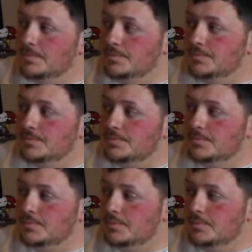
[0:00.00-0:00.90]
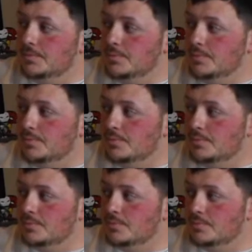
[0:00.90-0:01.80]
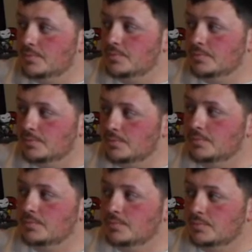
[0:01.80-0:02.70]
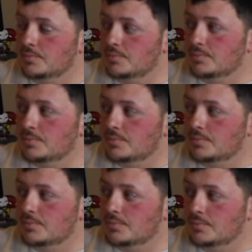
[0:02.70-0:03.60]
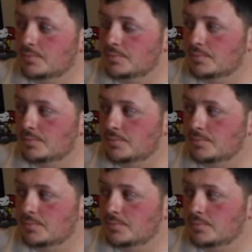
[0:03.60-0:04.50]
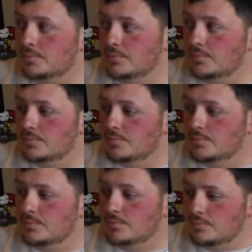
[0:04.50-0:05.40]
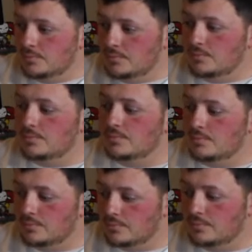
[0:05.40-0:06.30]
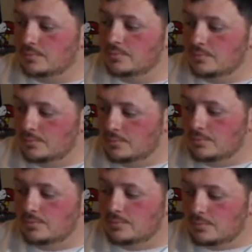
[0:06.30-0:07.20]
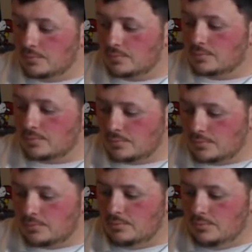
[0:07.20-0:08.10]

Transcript: (silent)